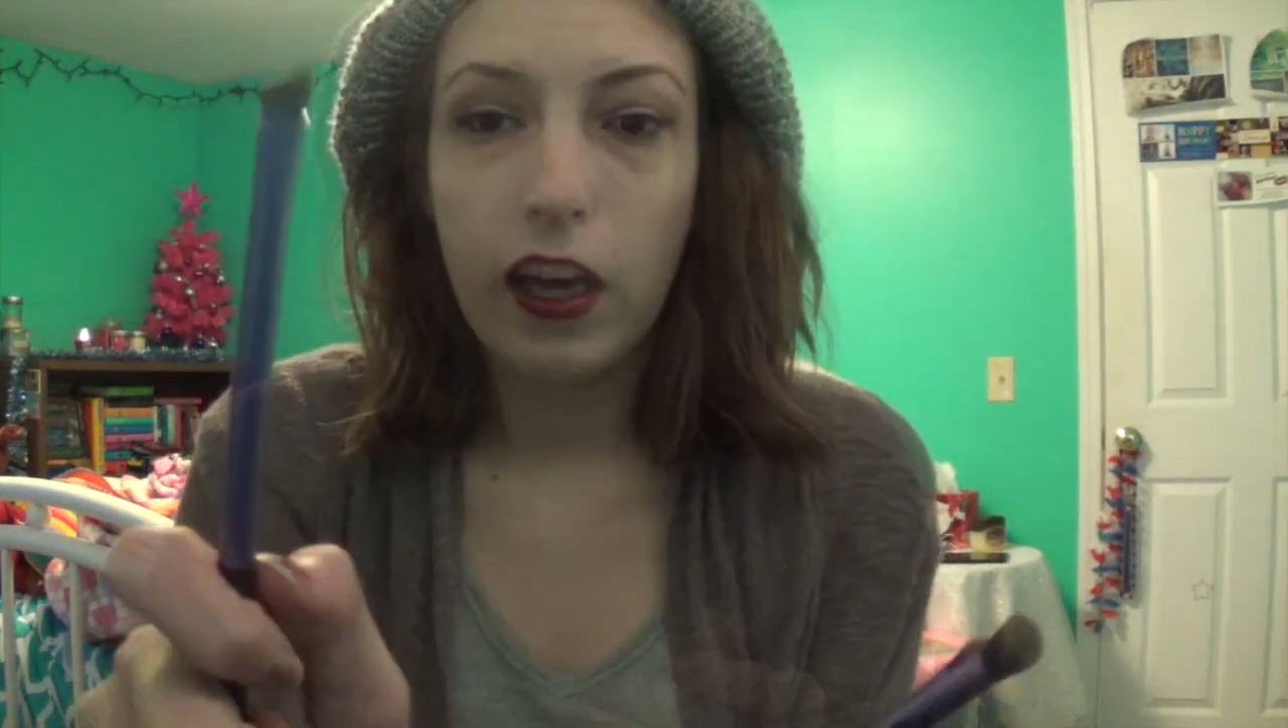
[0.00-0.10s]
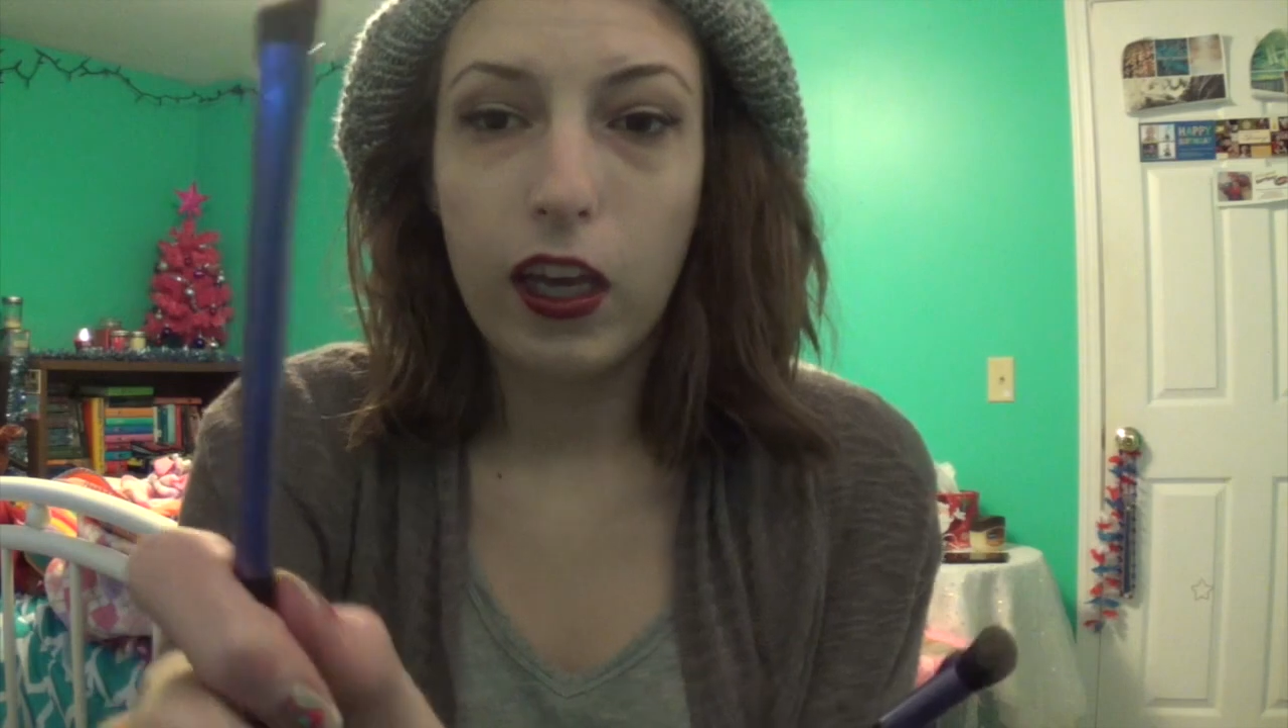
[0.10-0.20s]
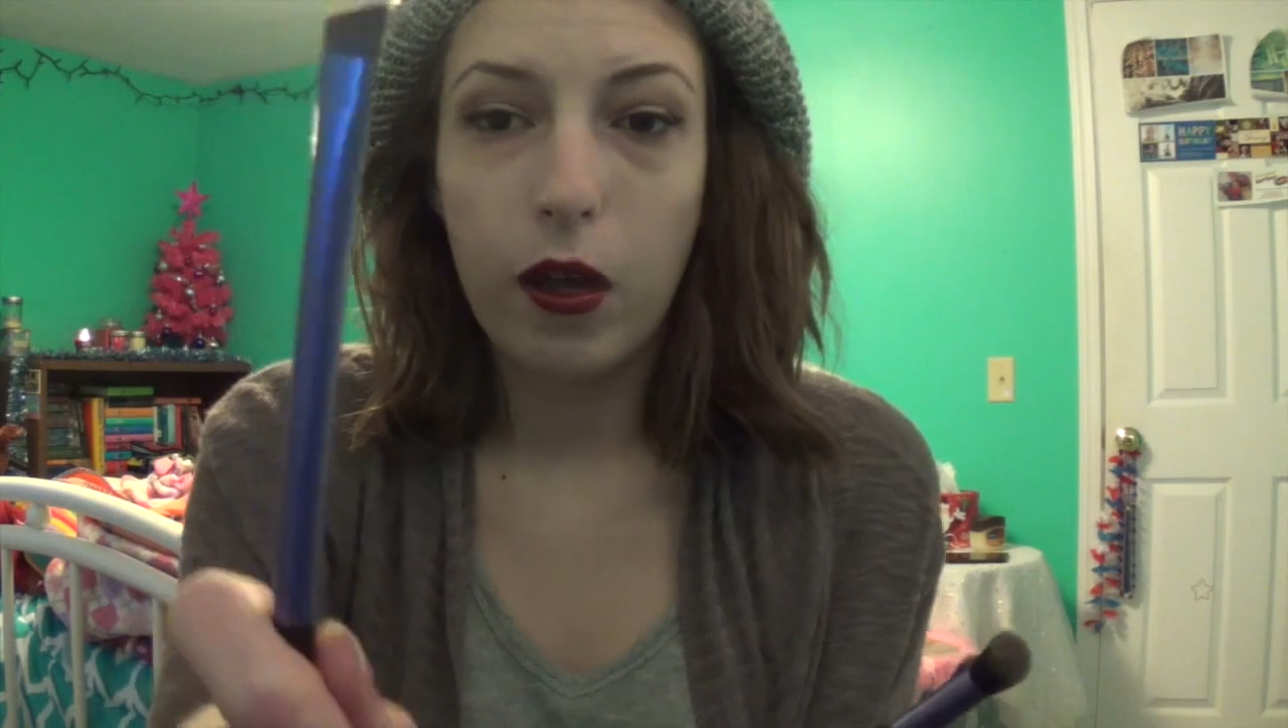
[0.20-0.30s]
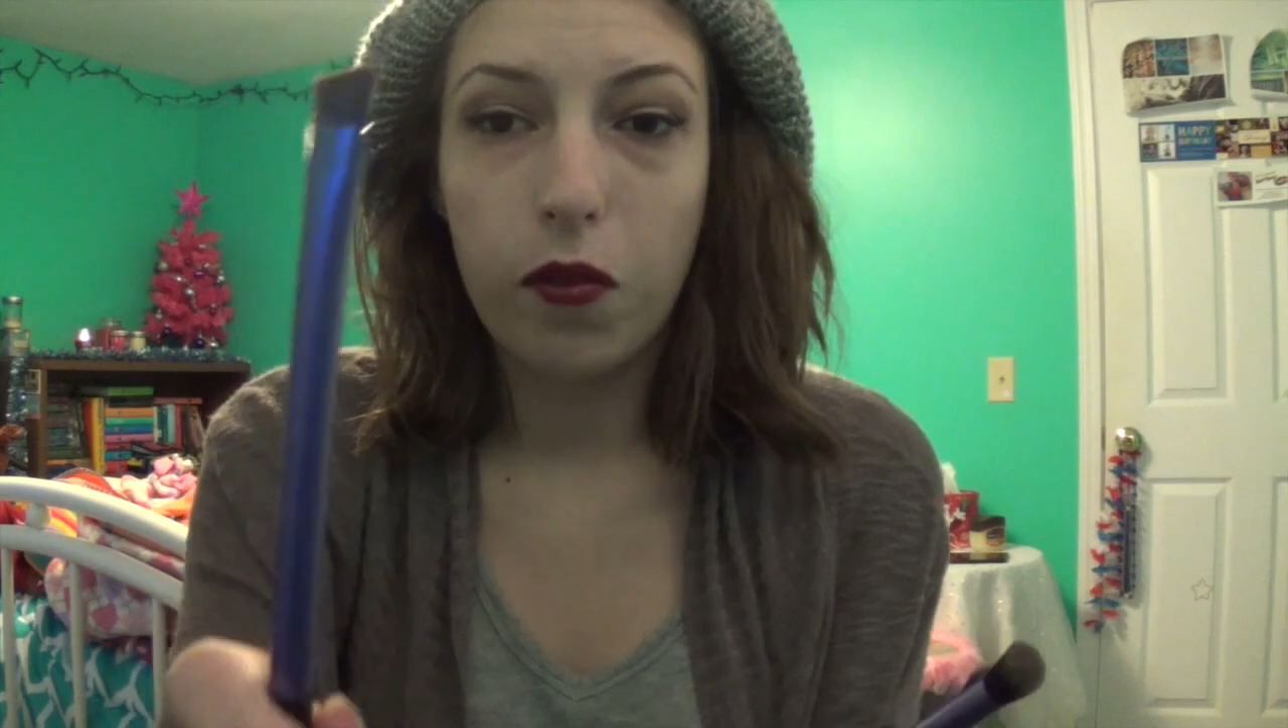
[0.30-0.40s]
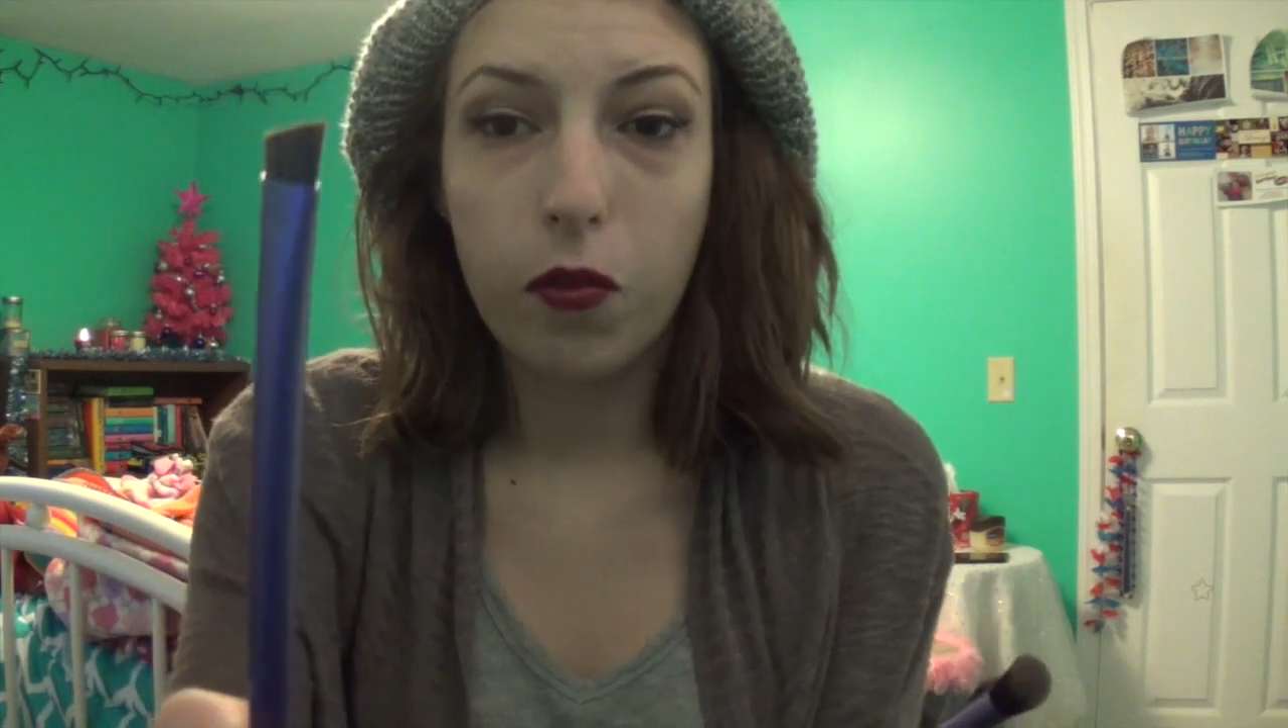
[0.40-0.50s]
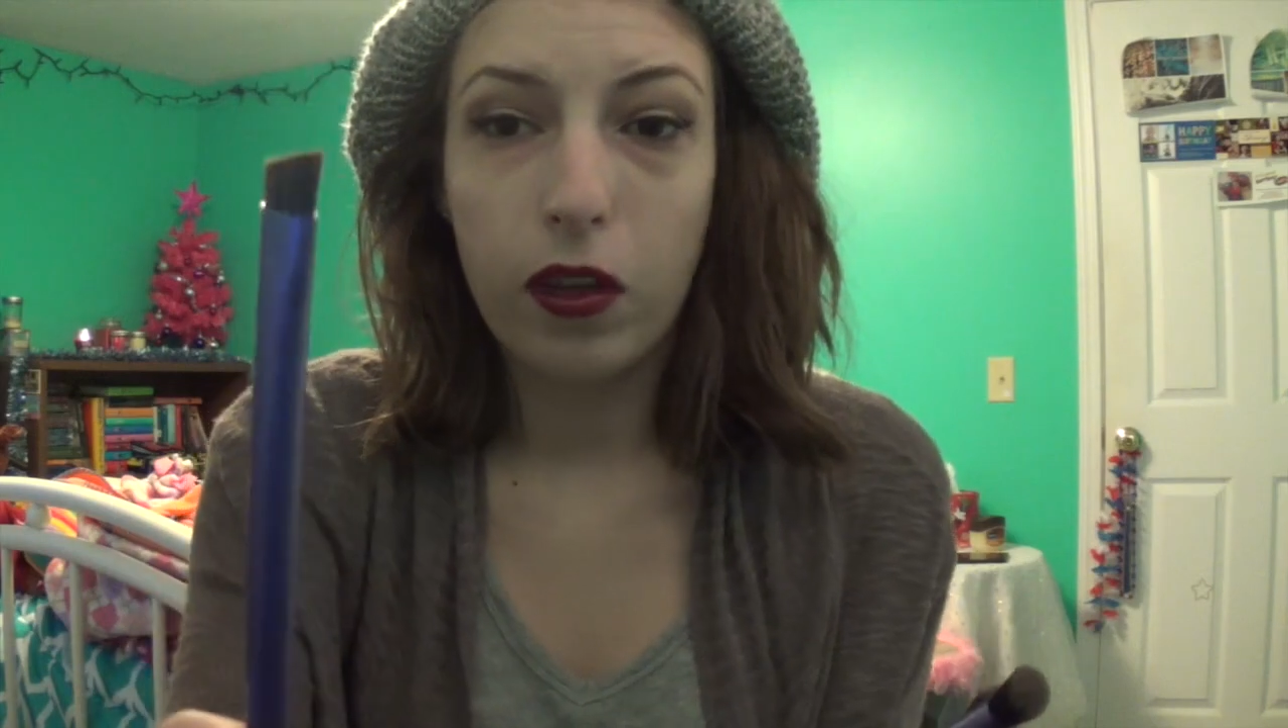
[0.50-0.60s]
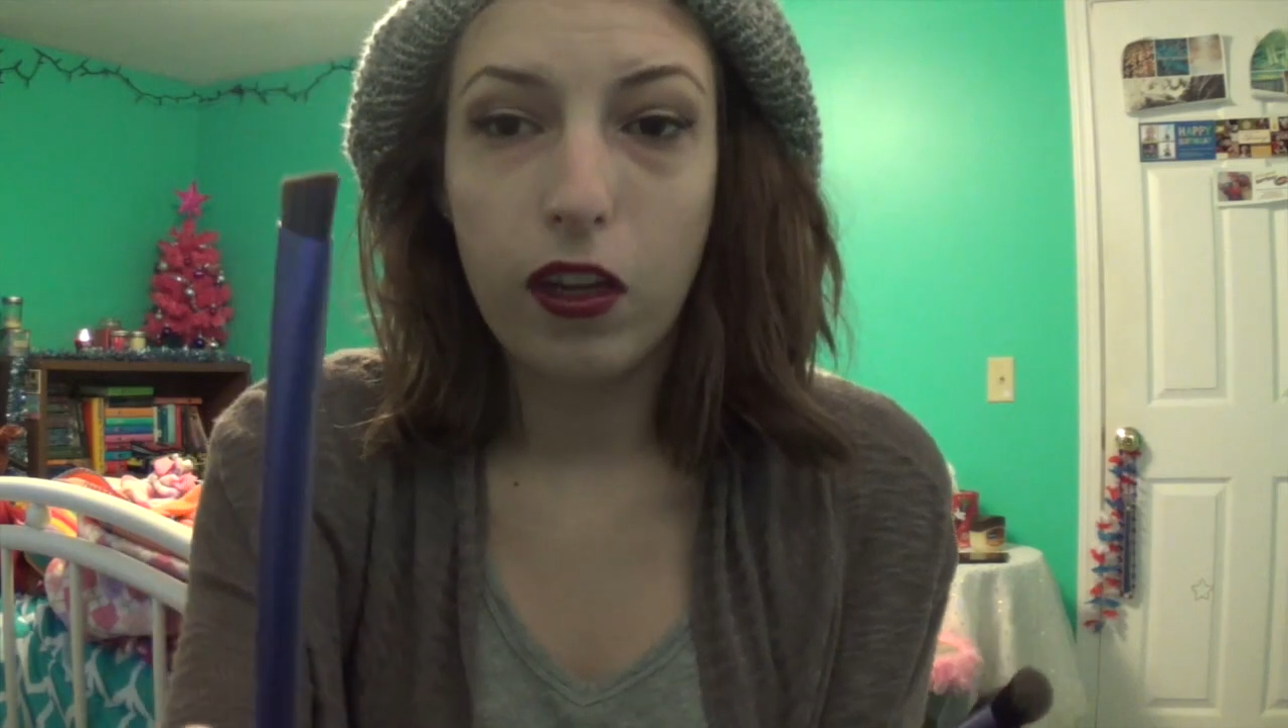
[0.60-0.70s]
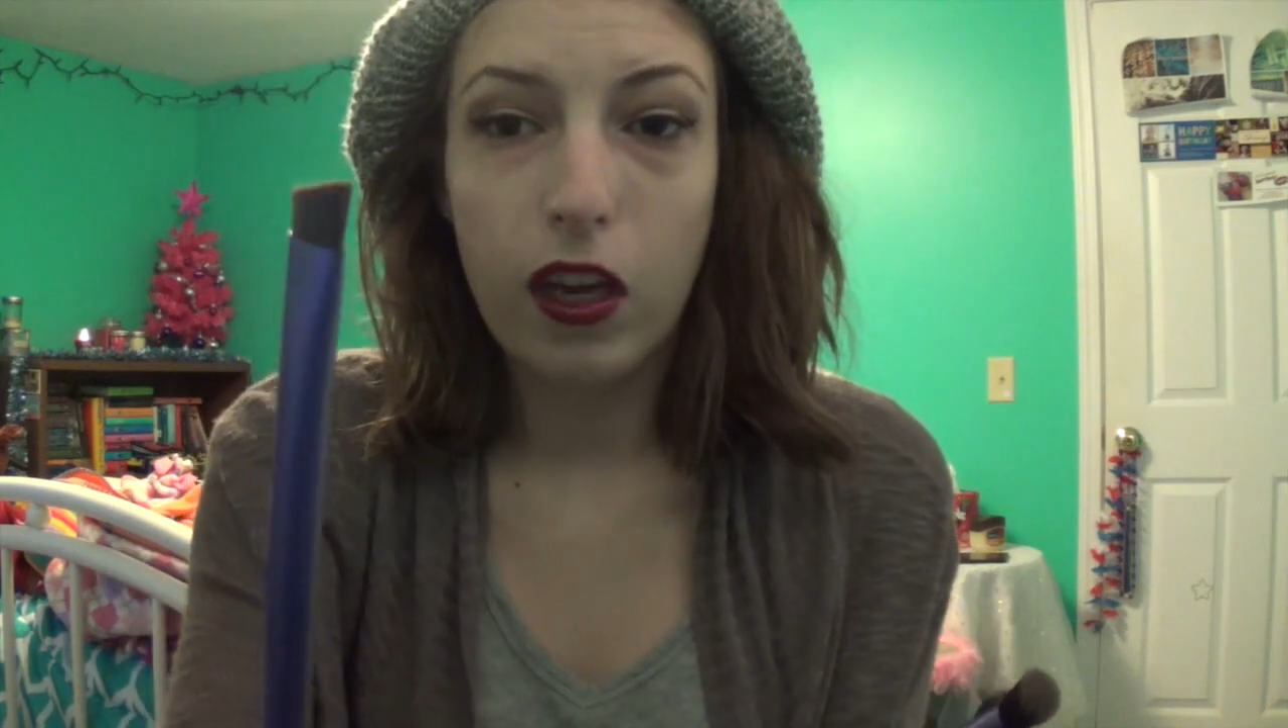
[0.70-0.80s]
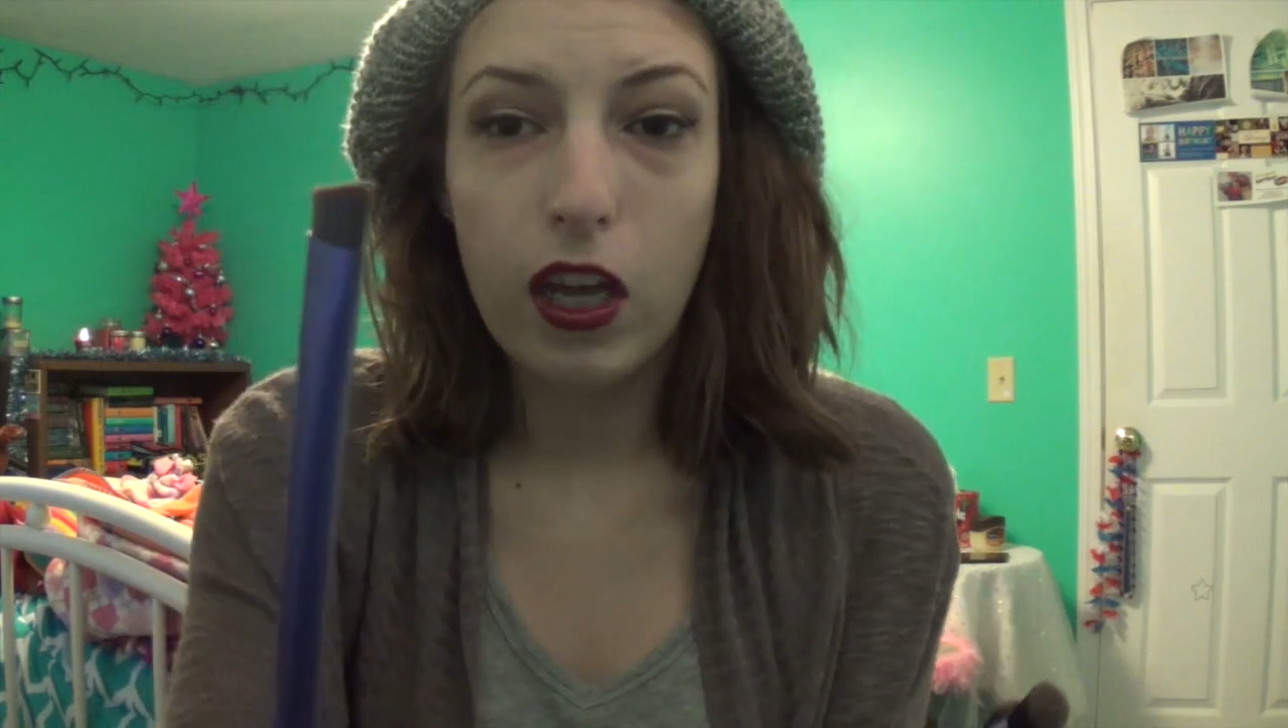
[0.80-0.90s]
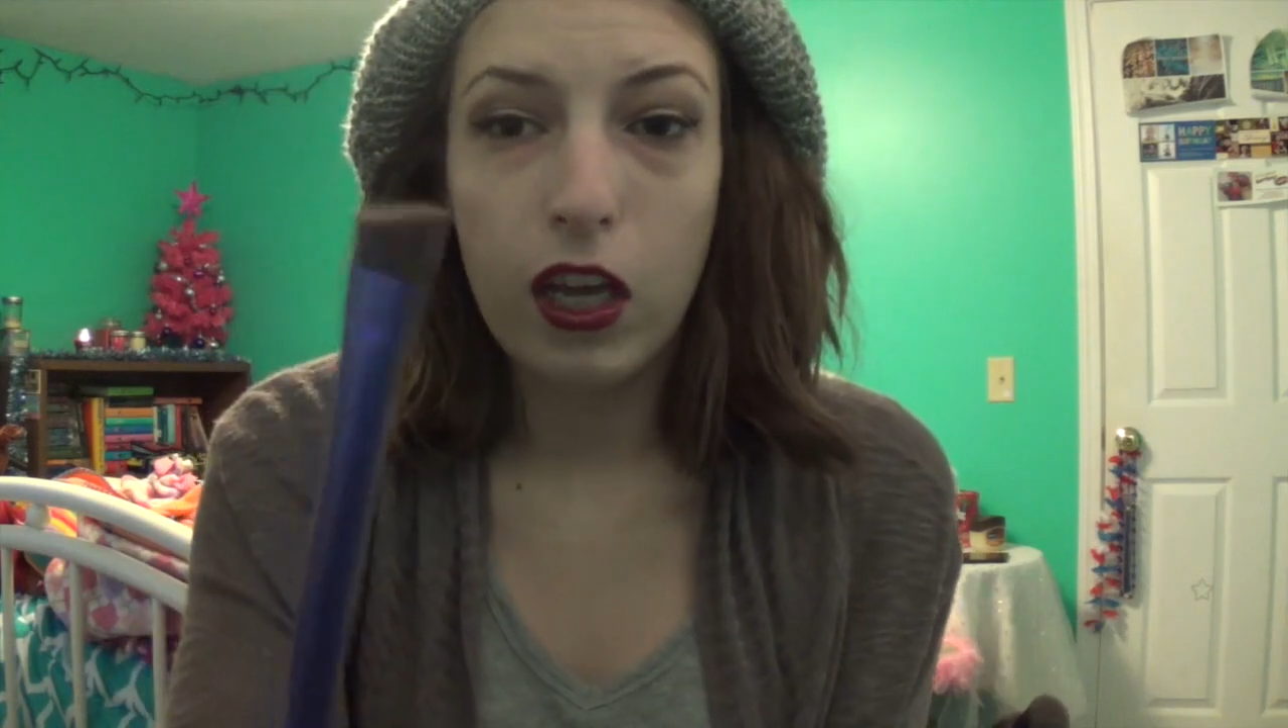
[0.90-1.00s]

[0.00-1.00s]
It comes with an